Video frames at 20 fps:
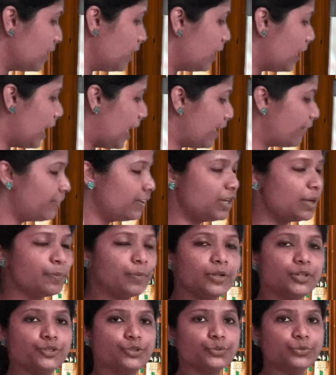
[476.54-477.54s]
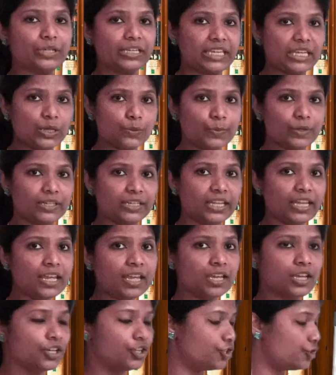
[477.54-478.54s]
available to equity
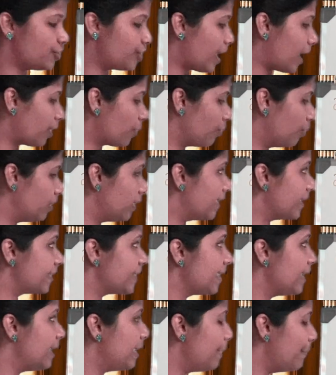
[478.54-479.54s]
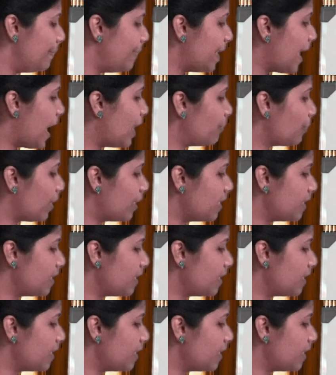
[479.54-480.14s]
shareholders. Plan 1 is